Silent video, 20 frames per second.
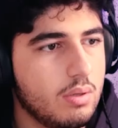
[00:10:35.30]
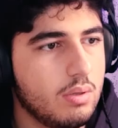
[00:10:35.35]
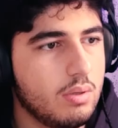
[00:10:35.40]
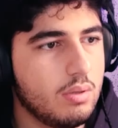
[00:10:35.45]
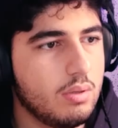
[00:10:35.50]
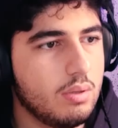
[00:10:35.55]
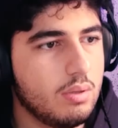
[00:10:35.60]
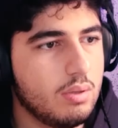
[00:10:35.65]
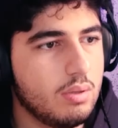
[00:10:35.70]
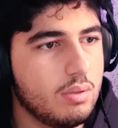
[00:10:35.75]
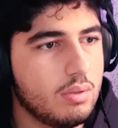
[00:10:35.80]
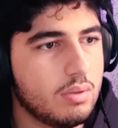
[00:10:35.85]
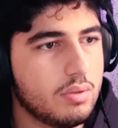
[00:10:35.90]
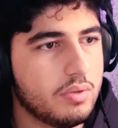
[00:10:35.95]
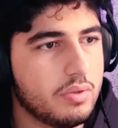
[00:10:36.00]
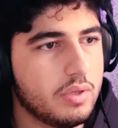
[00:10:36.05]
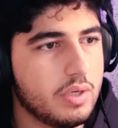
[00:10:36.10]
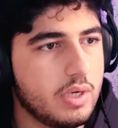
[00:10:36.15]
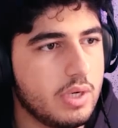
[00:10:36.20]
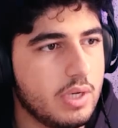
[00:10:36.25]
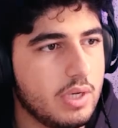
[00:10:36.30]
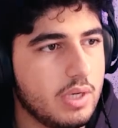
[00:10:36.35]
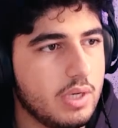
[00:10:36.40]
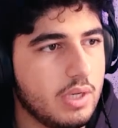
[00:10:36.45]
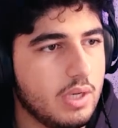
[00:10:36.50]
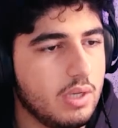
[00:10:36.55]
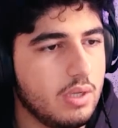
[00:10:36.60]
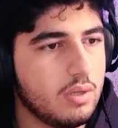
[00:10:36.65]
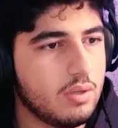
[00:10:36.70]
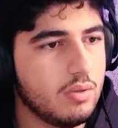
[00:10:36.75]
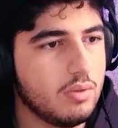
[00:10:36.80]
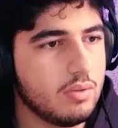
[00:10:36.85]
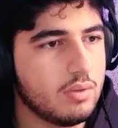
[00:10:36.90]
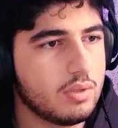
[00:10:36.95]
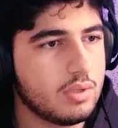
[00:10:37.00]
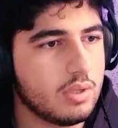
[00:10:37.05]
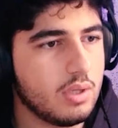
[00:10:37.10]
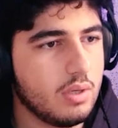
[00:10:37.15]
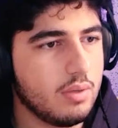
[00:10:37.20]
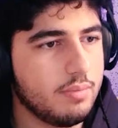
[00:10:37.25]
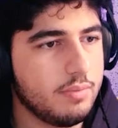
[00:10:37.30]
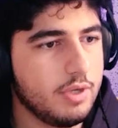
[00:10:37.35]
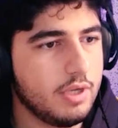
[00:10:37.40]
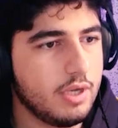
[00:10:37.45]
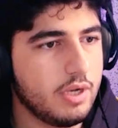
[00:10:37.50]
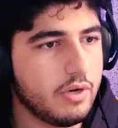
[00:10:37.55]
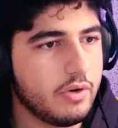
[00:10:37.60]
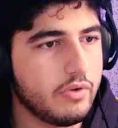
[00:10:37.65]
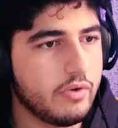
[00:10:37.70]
Oh, Granny, don't come here,